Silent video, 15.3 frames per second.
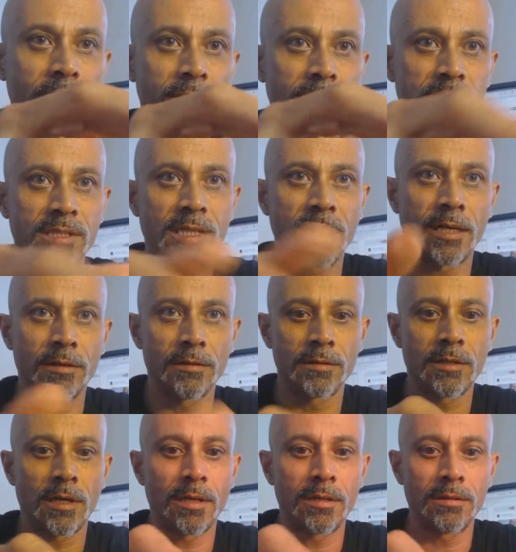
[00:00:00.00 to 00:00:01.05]
and use
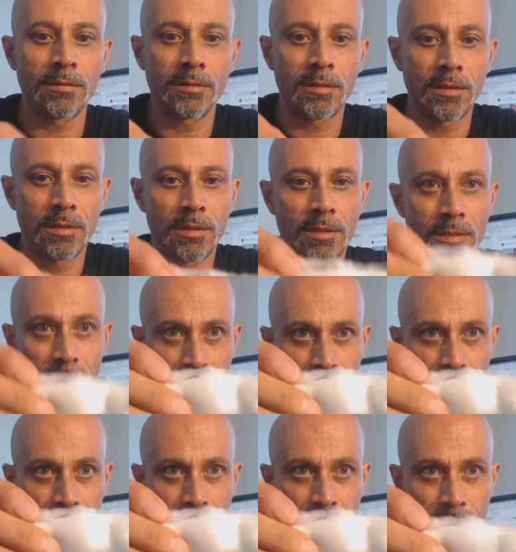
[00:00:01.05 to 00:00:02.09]
standard cotton,
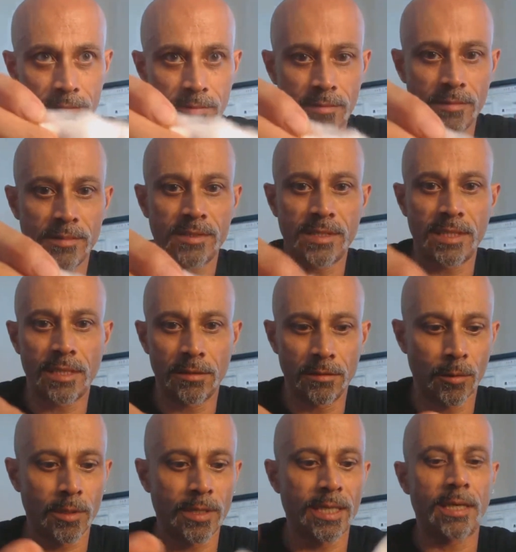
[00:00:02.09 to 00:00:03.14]

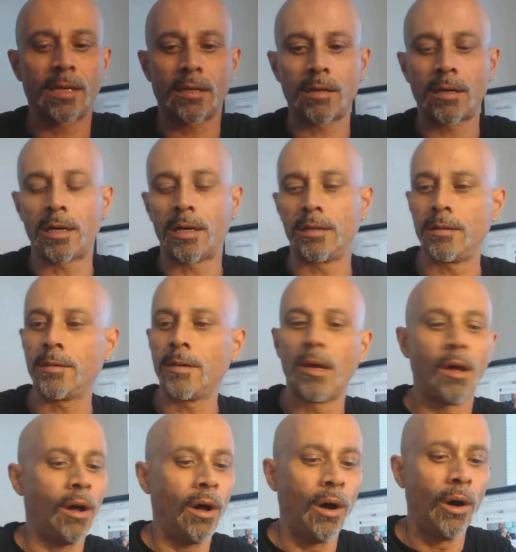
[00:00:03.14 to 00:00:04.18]
standard organic cotton.
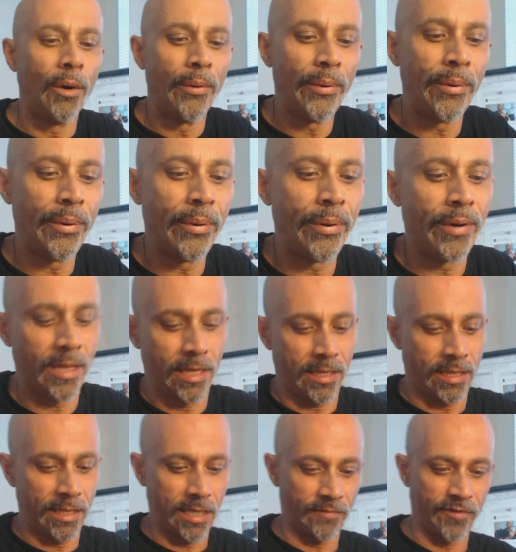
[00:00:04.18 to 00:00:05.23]

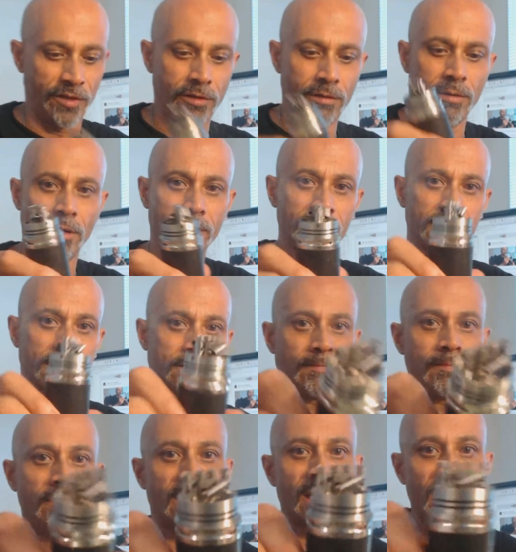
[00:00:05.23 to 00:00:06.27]
Now, if you do notice,
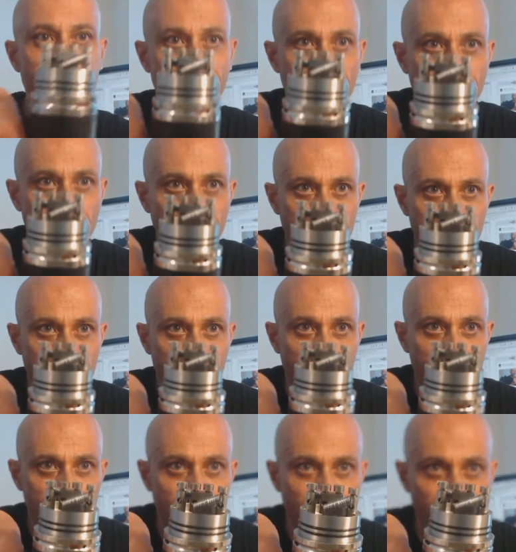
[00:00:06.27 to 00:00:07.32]
I did
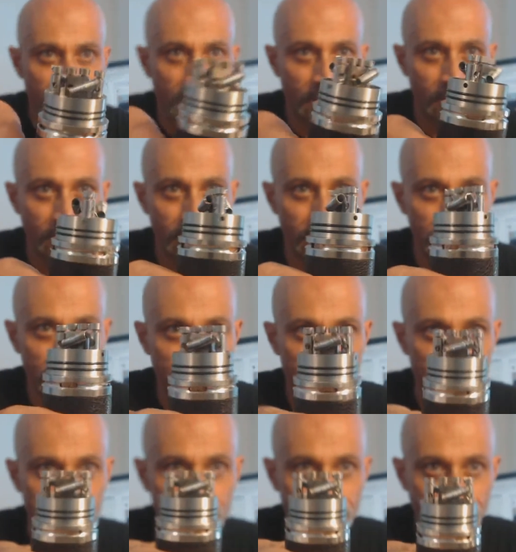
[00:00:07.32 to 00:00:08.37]
slant the coils.